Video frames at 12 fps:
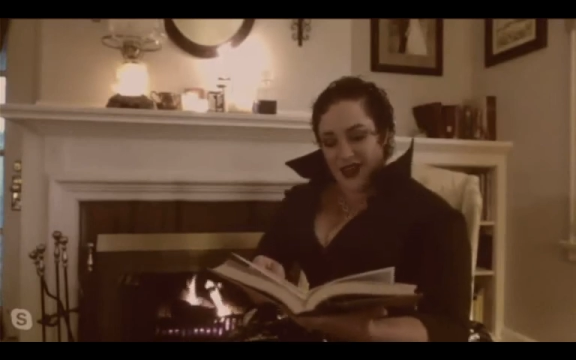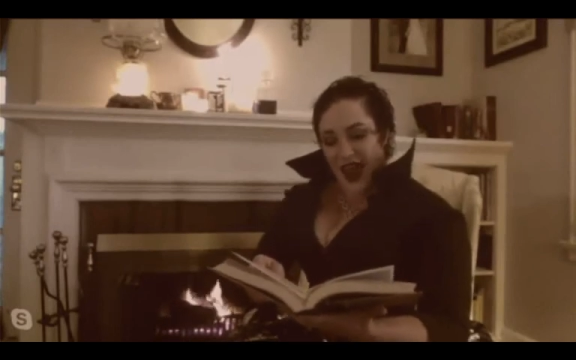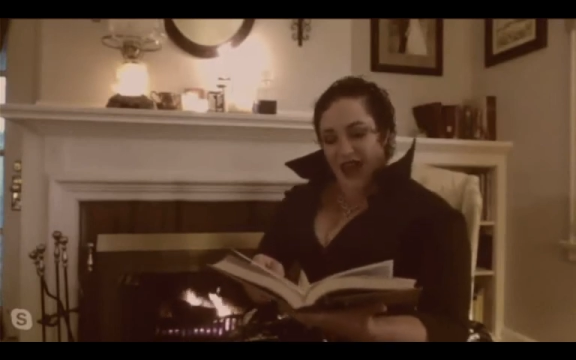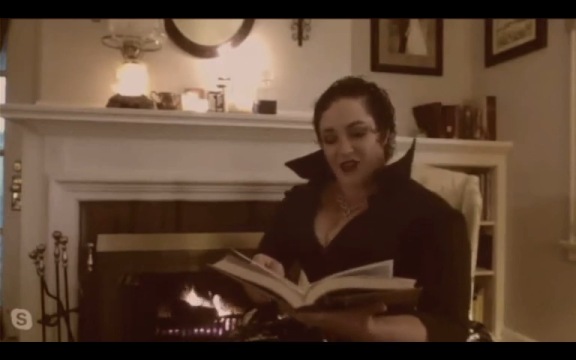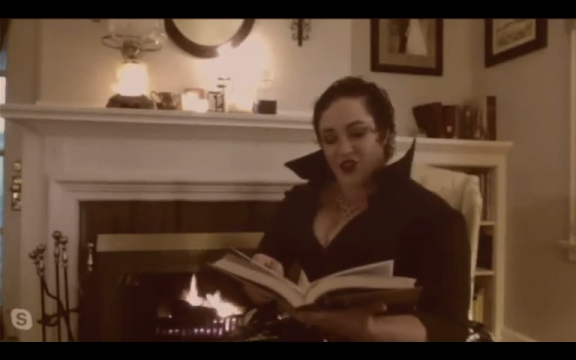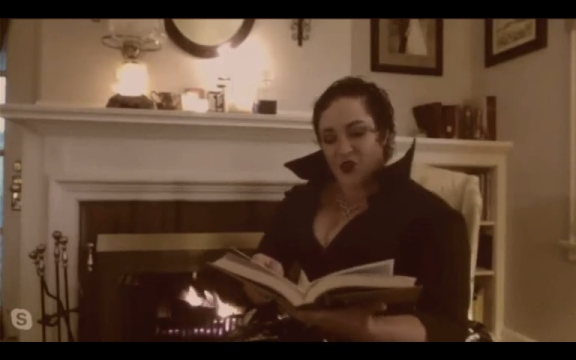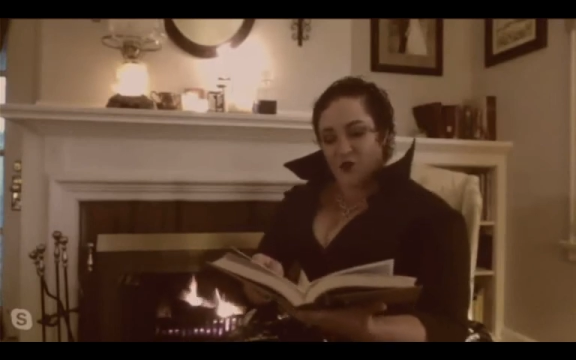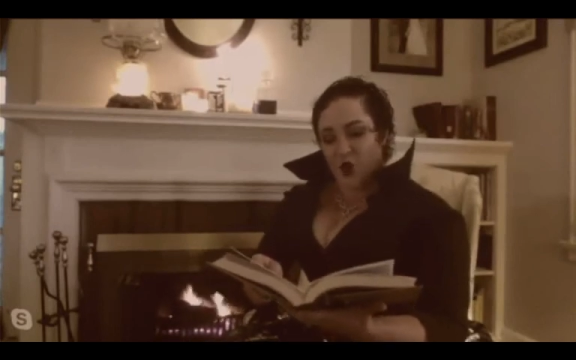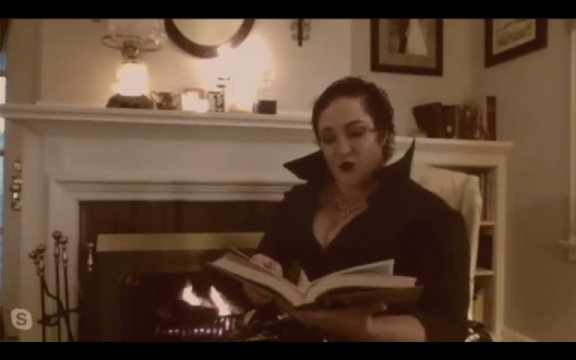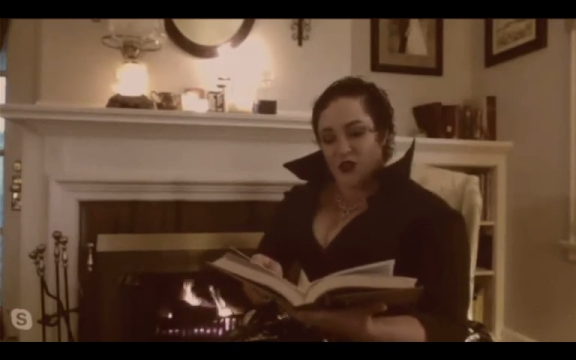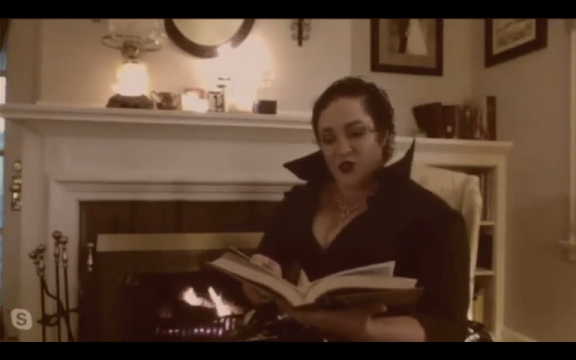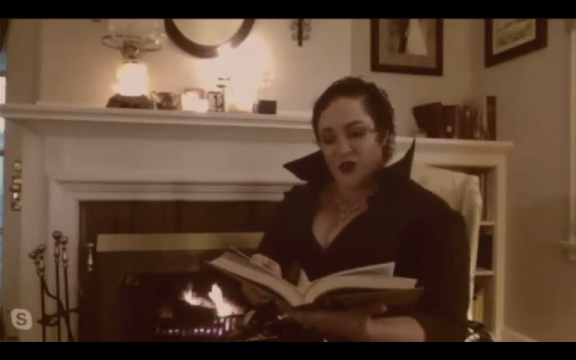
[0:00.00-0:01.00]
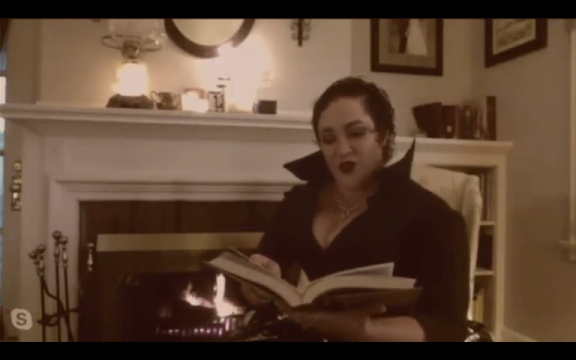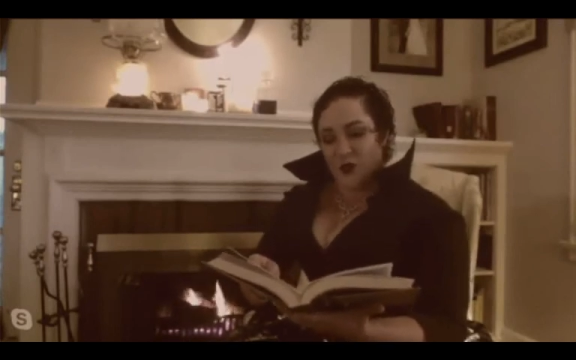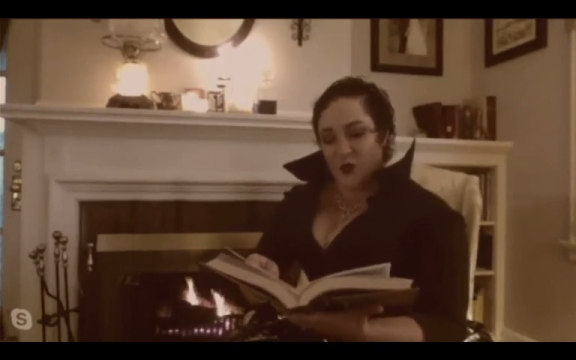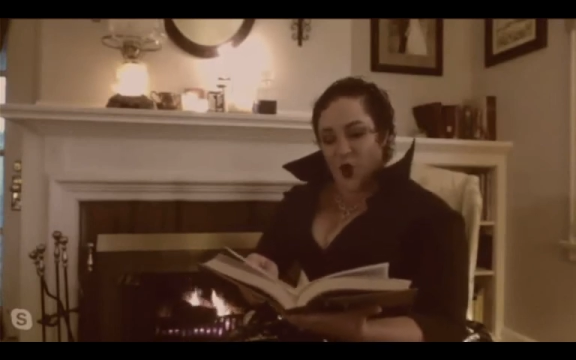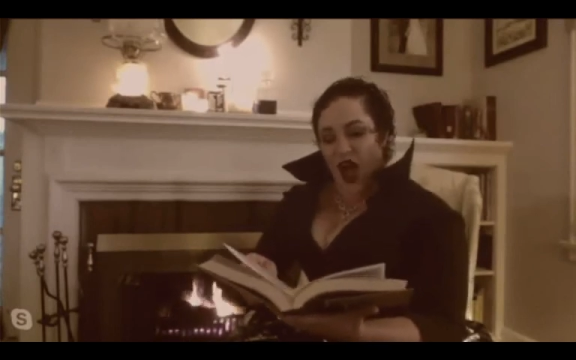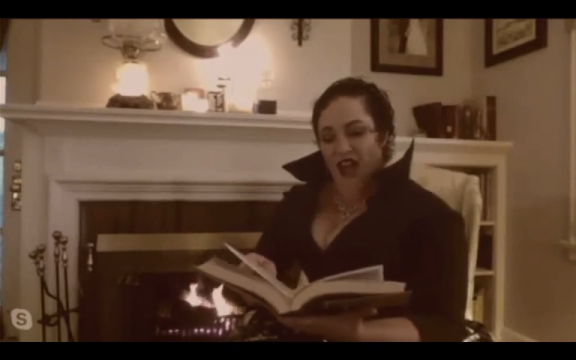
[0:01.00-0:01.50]
At the moment when the
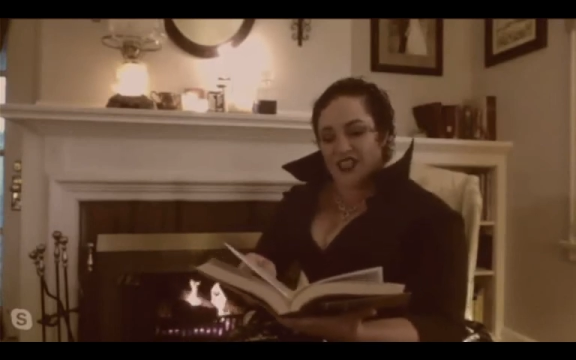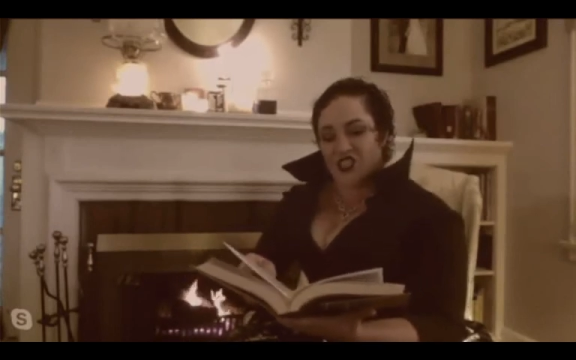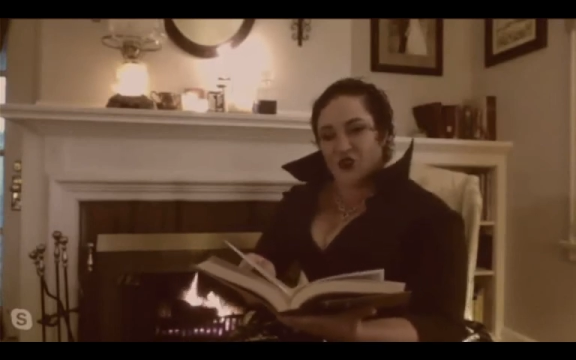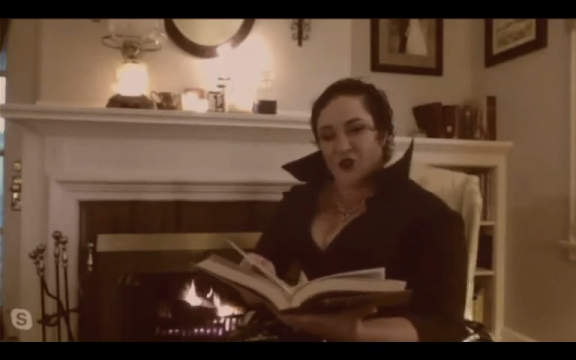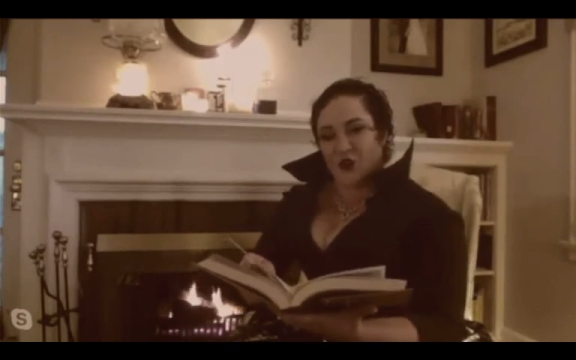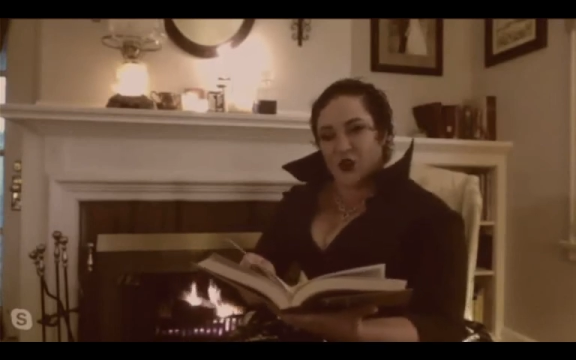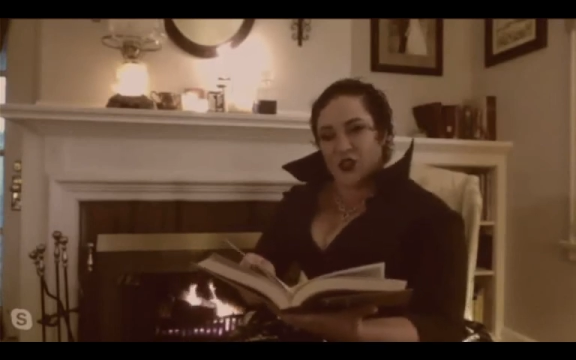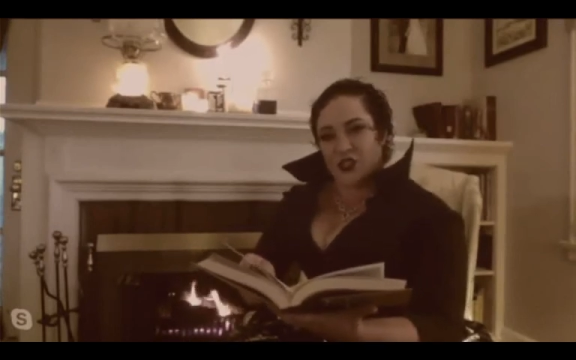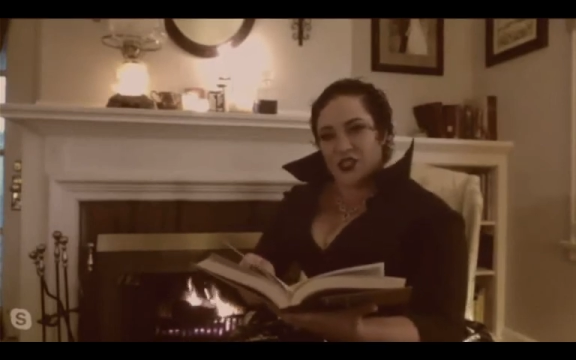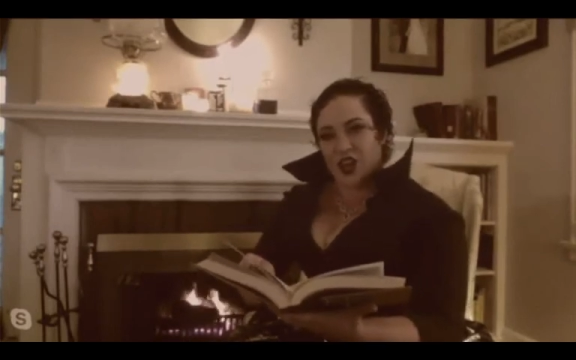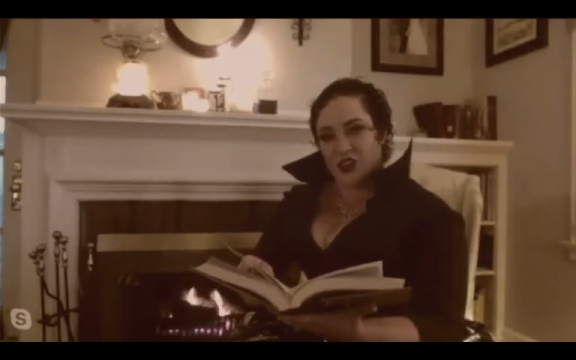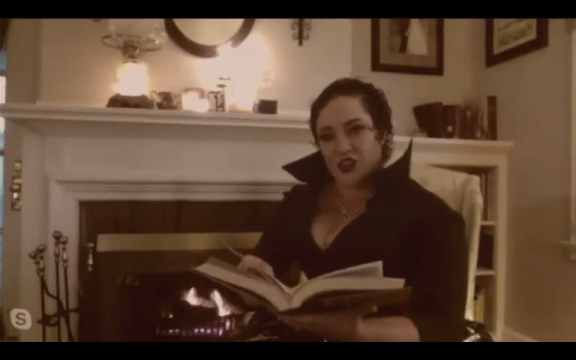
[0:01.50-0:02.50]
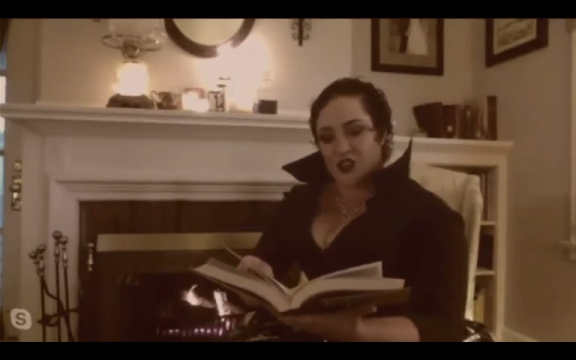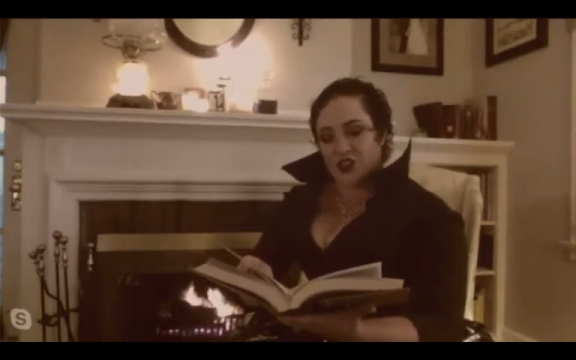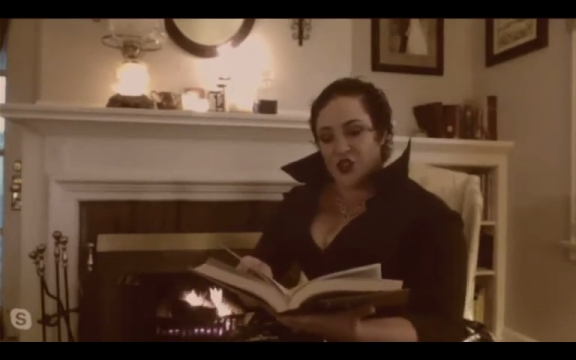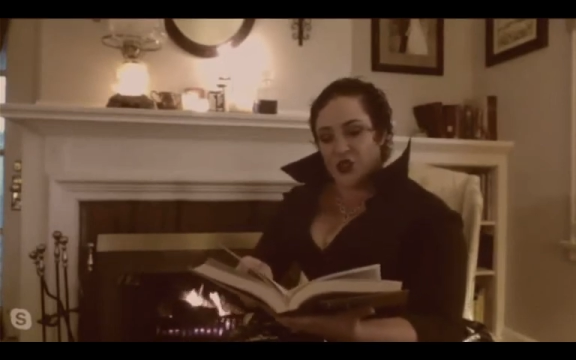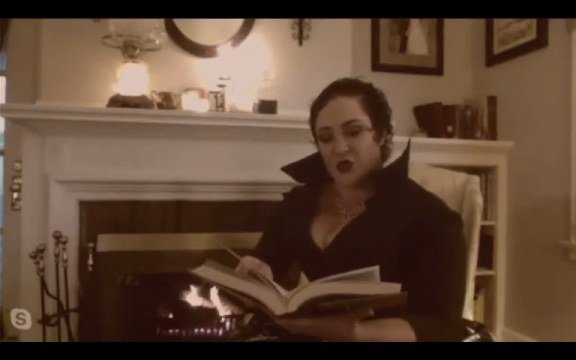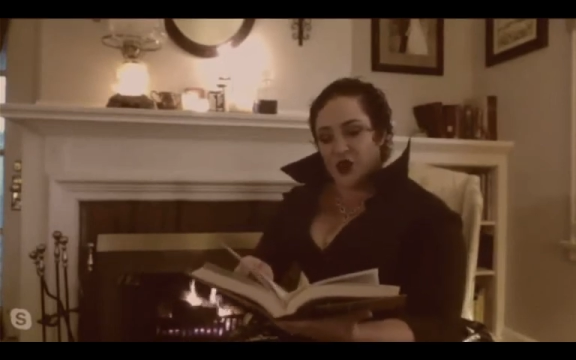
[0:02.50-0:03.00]
bride's foot touched
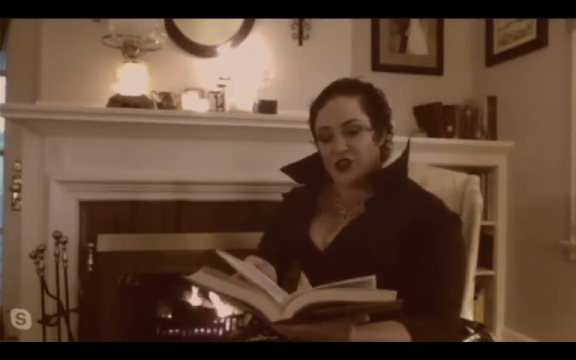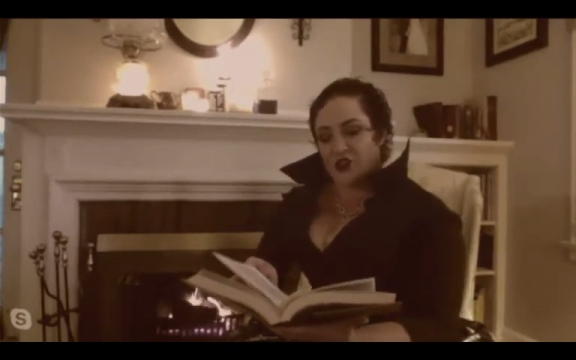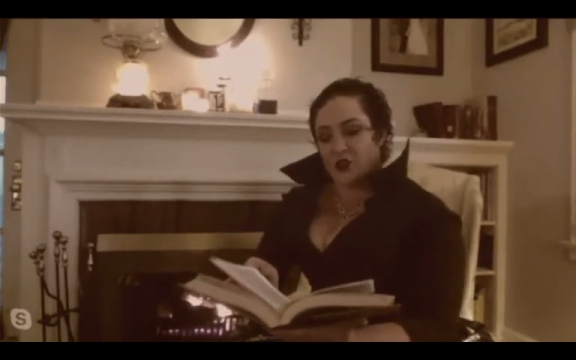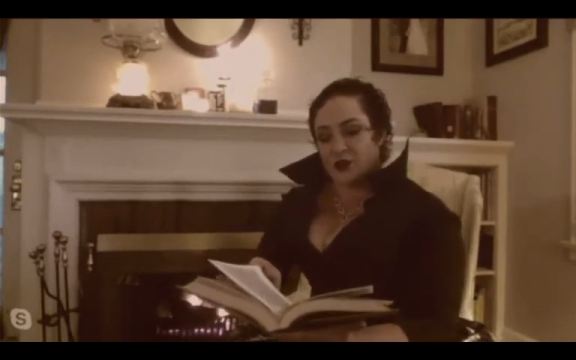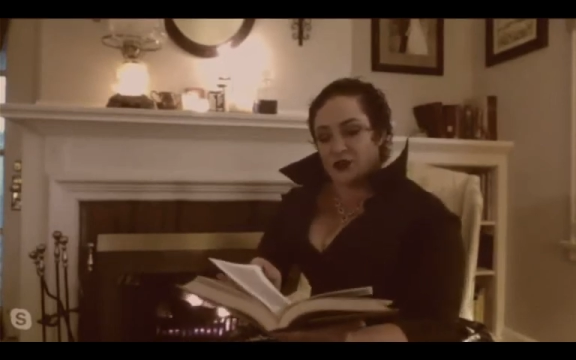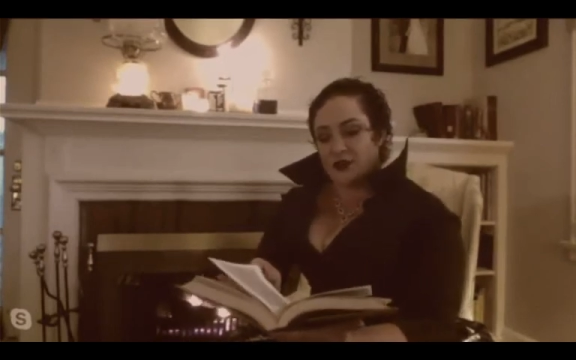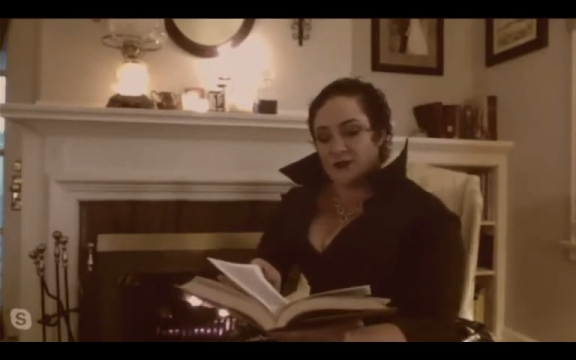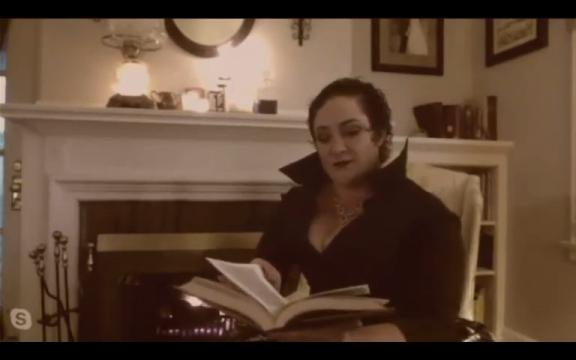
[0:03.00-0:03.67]
the threshold,